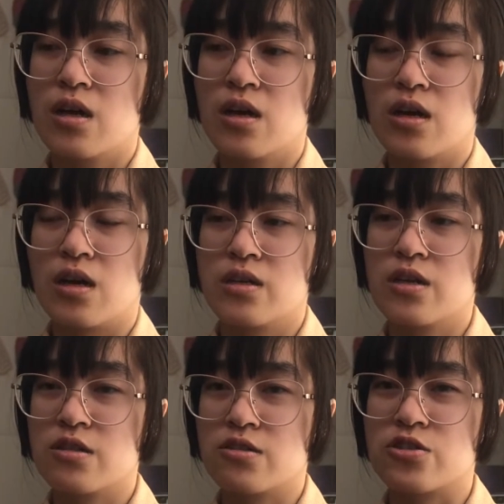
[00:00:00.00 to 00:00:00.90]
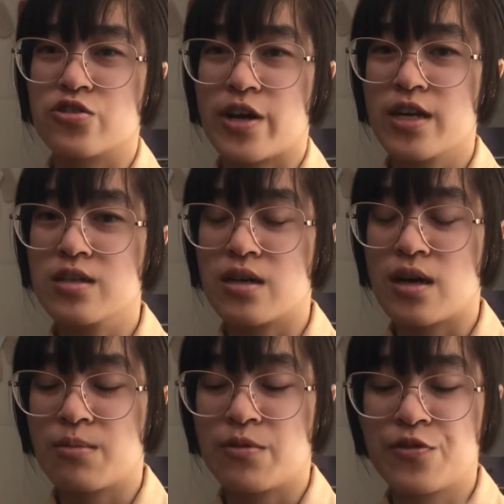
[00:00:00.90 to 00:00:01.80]
another strand,
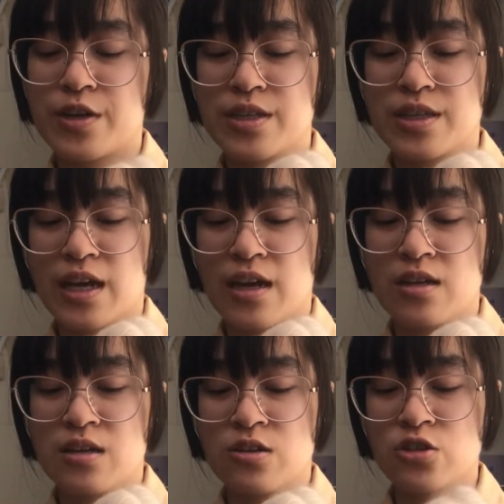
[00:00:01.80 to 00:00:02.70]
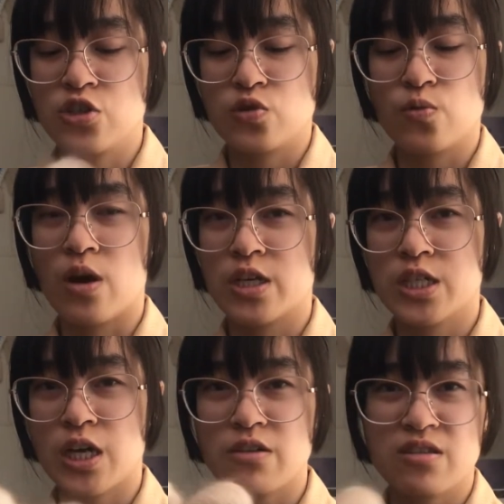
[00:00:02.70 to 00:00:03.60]
I'm afraid that it'll just wash
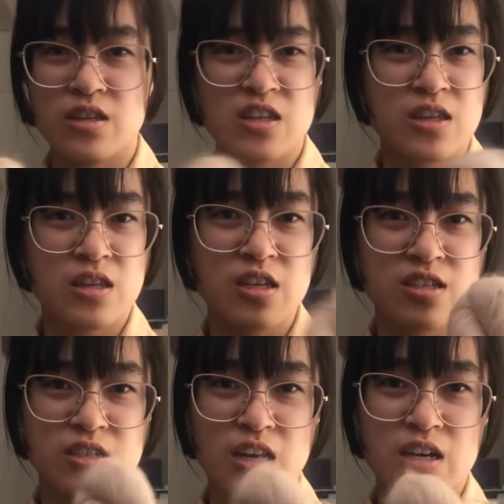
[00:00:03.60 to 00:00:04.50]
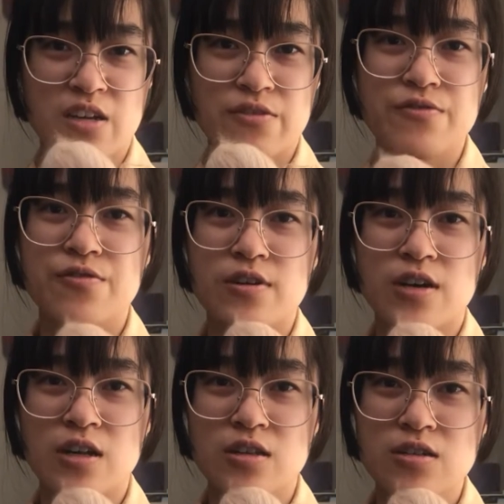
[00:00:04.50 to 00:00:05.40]
out this kind of
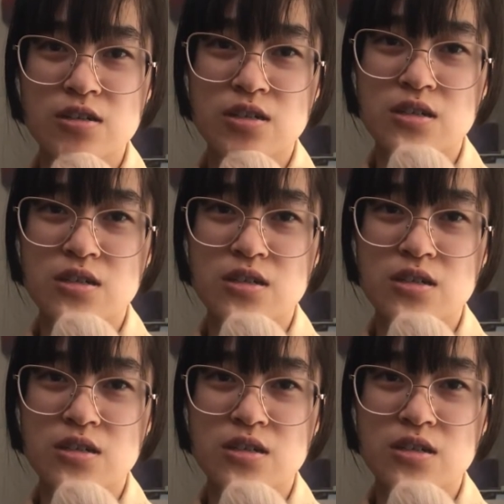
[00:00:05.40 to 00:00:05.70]
color.